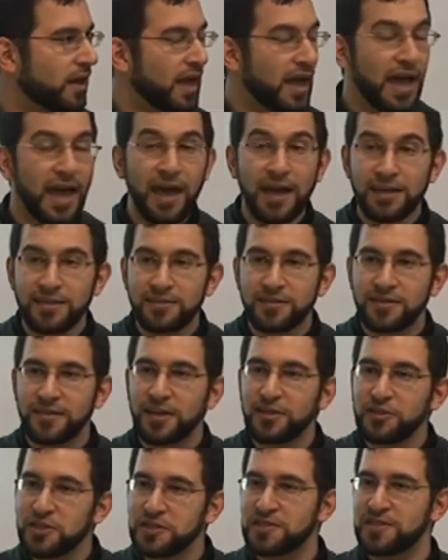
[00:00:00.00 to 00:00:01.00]
And
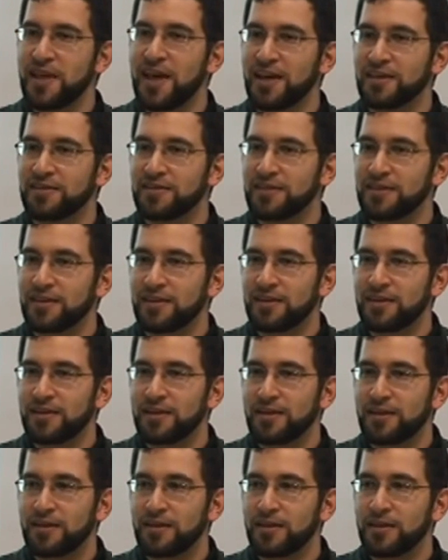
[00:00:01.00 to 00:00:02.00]
not just that,
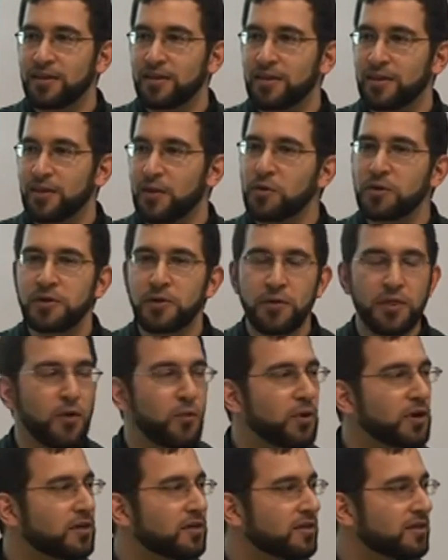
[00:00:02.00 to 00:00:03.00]
they
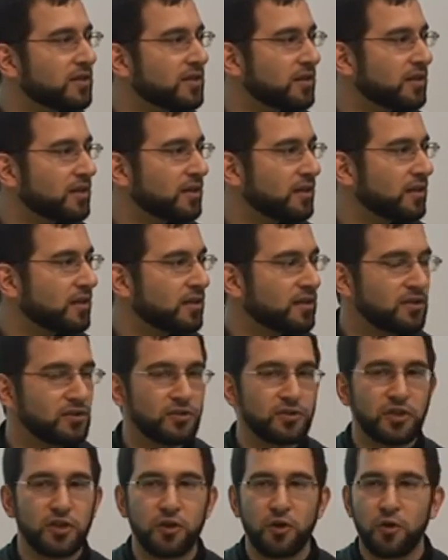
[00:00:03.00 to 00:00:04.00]
weren't,
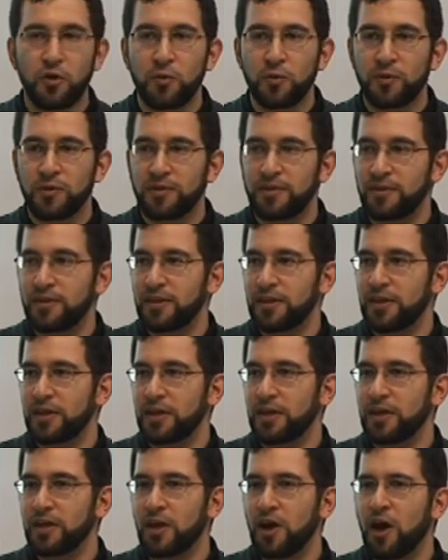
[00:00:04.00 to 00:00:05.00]
you know,
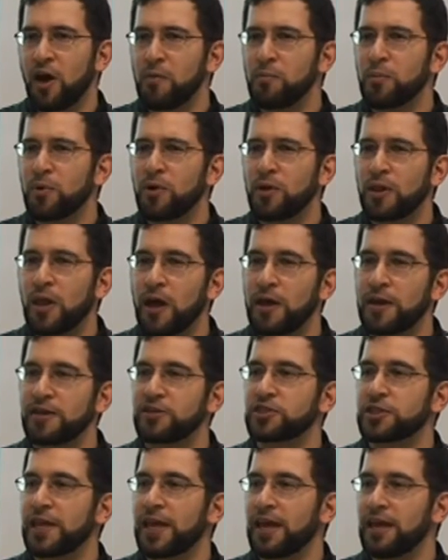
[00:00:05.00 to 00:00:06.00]
the humble,
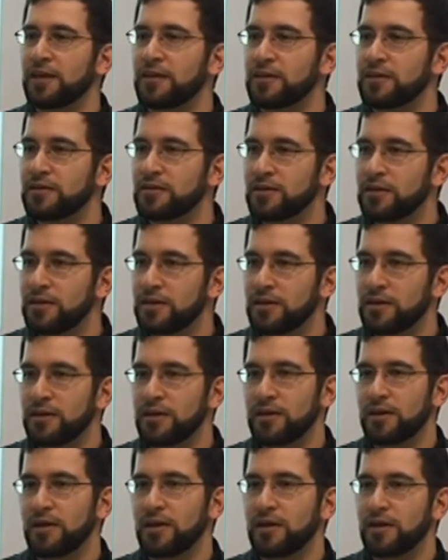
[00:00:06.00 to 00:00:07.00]
uneducated
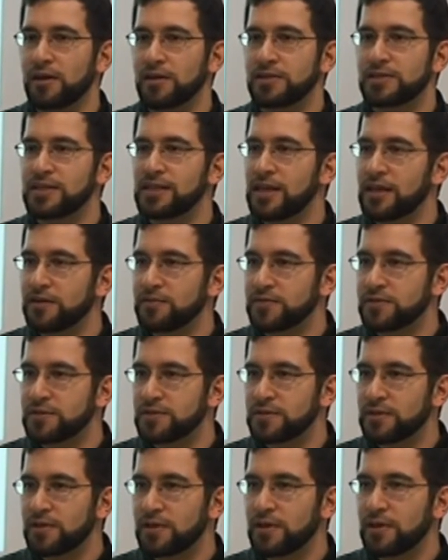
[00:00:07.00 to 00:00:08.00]

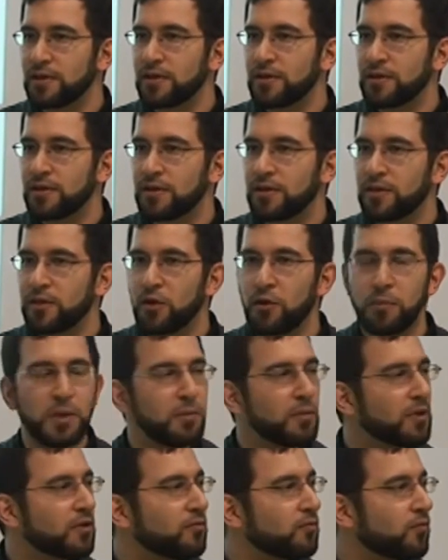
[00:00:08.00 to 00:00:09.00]
slaves. They are
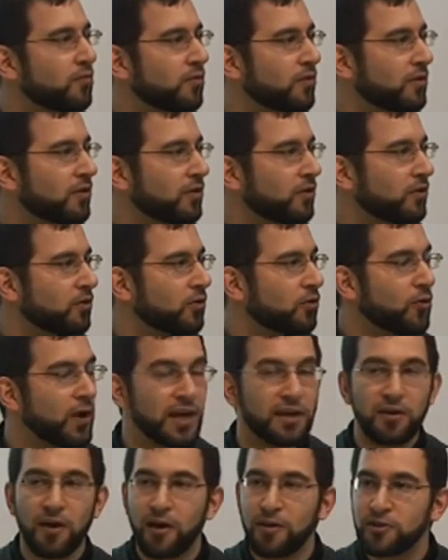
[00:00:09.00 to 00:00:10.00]
people of
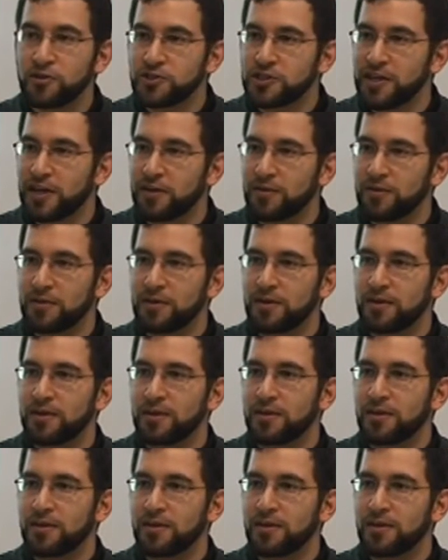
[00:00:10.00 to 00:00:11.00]
great knowledge now.
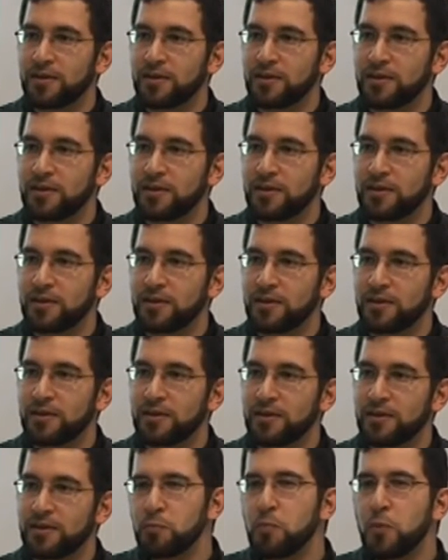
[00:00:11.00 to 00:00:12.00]
Respond with
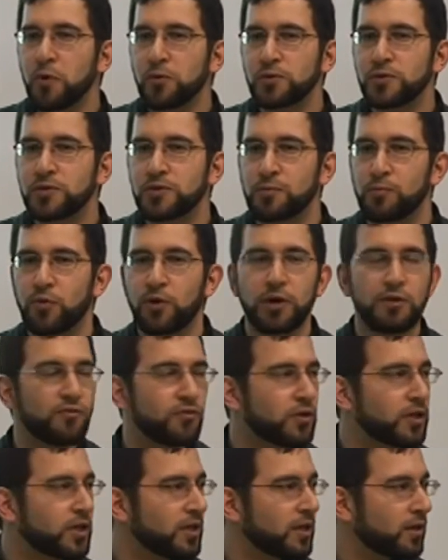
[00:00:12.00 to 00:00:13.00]
utmost bravery,
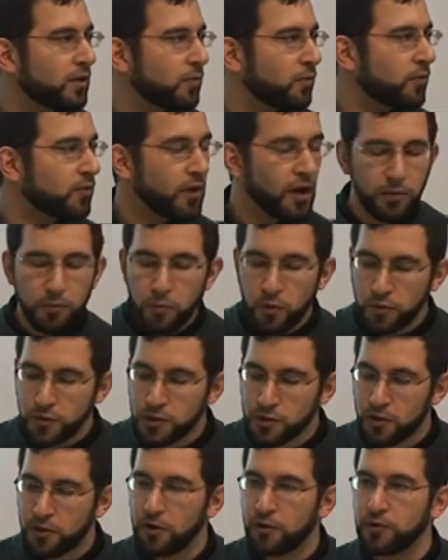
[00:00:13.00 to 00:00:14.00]
with utmost
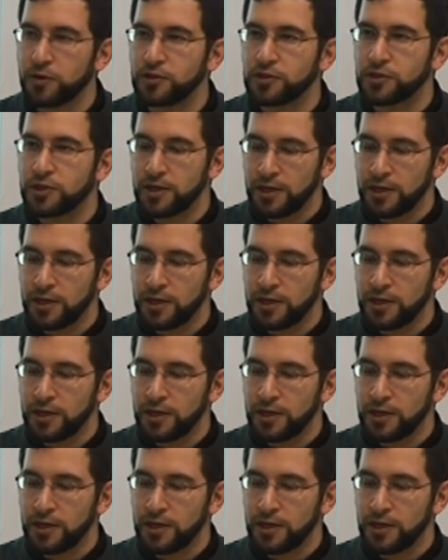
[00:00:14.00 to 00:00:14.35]
courage.